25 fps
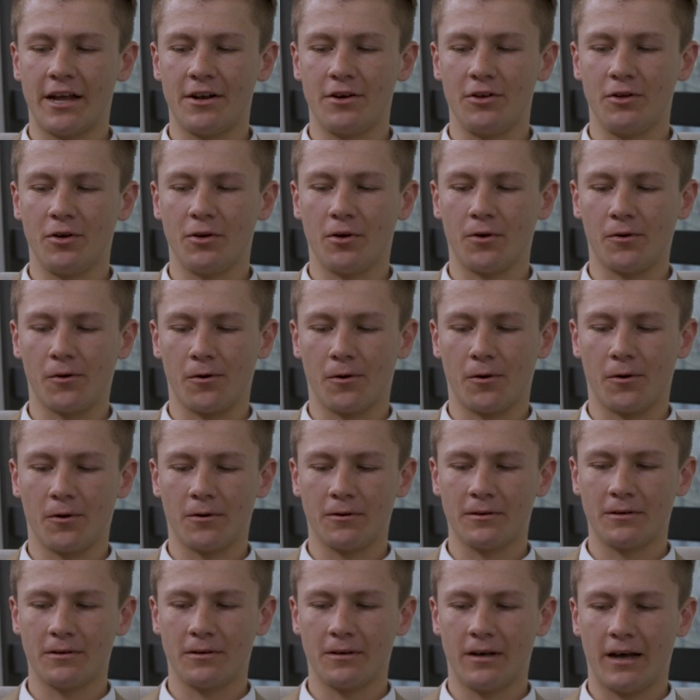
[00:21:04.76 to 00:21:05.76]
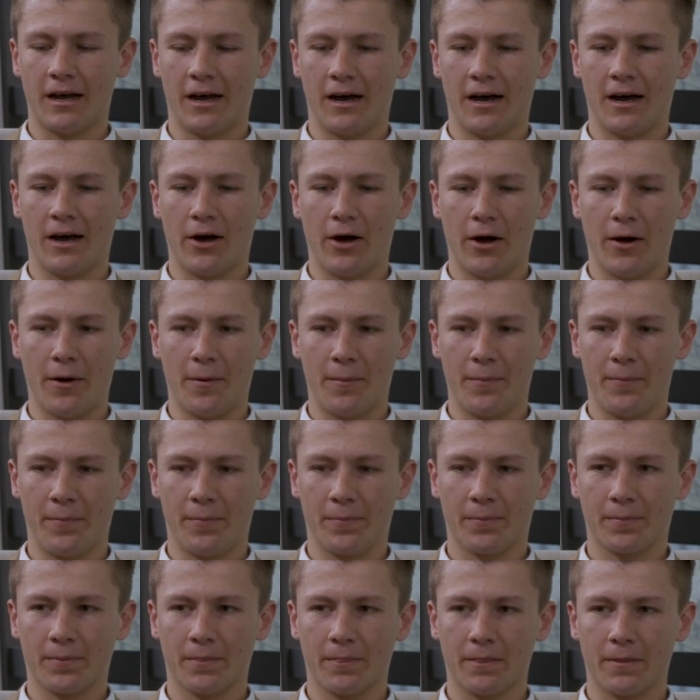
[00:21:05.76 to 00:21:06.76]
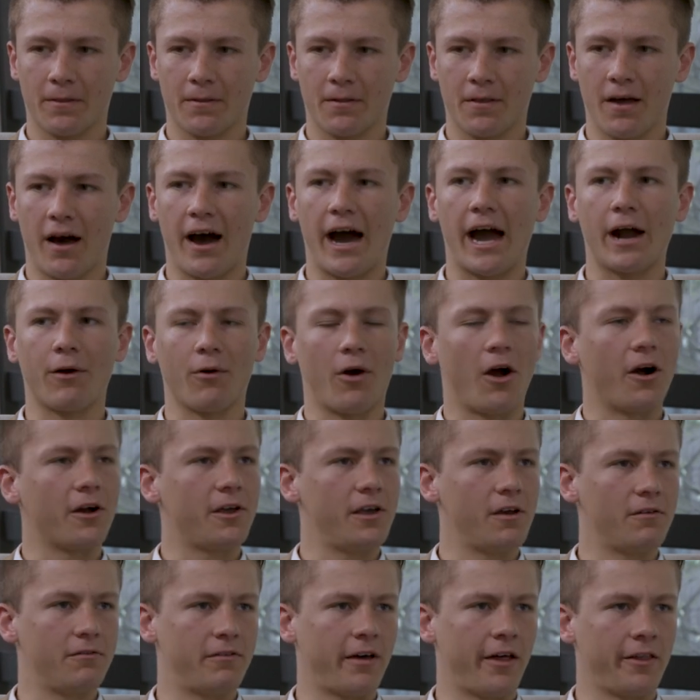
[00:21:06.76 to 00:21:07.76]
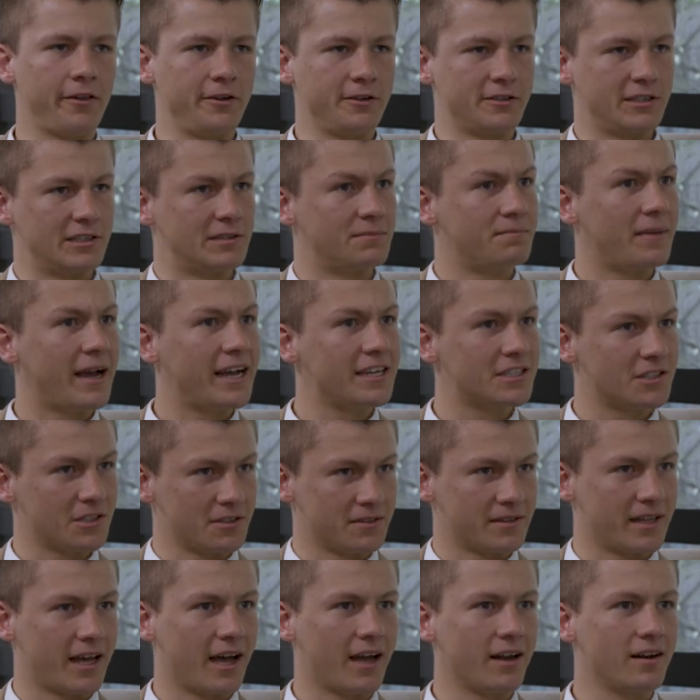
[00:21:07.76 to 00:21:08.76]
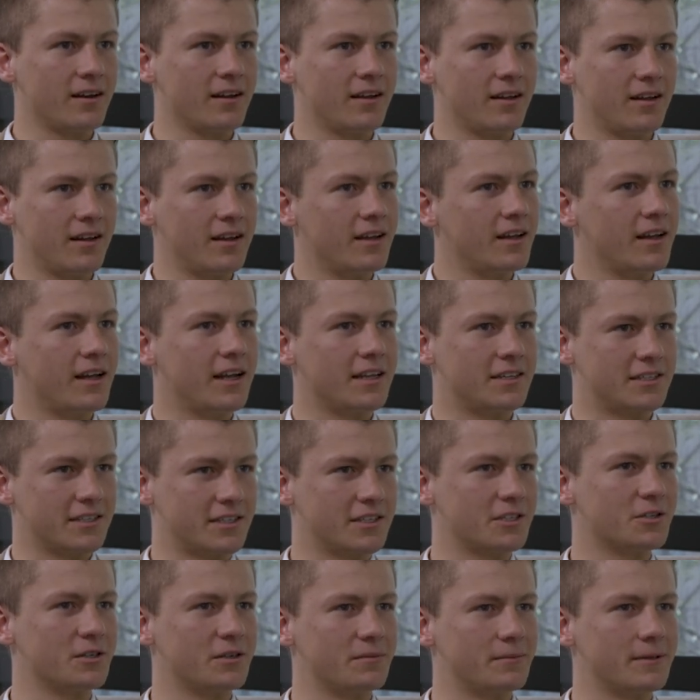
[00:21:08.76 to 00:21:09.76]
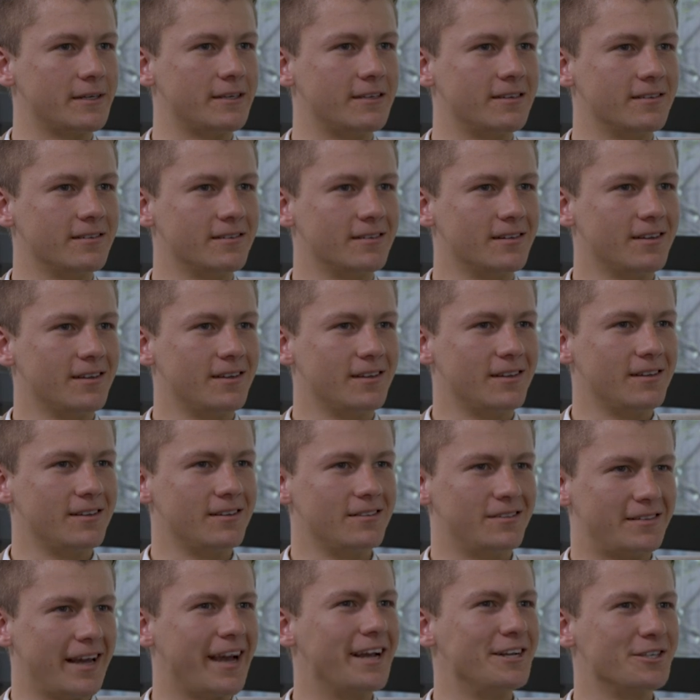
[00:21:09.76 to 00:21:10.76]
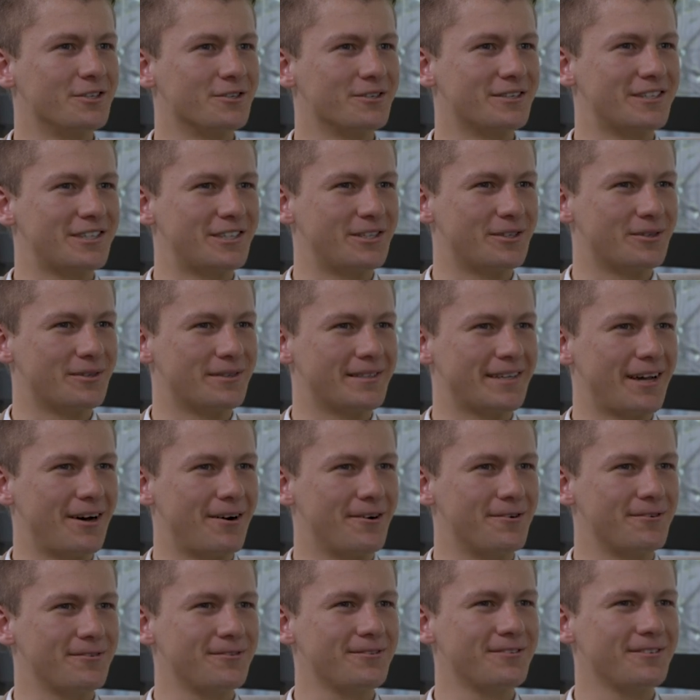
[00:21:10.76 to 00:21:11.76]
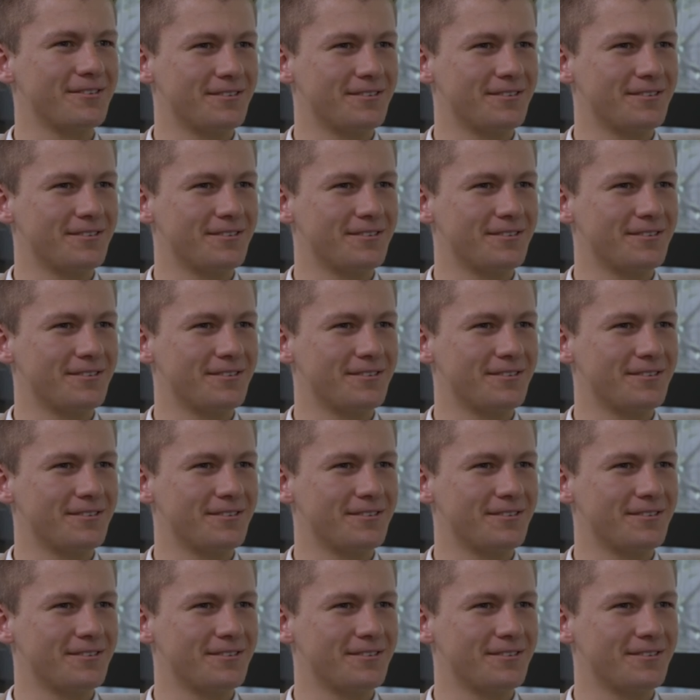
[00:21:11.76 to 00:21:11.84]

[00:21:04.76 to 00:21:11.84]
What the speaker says: and your hierarchy of values is based on that, it's extremely dangerous to yourself.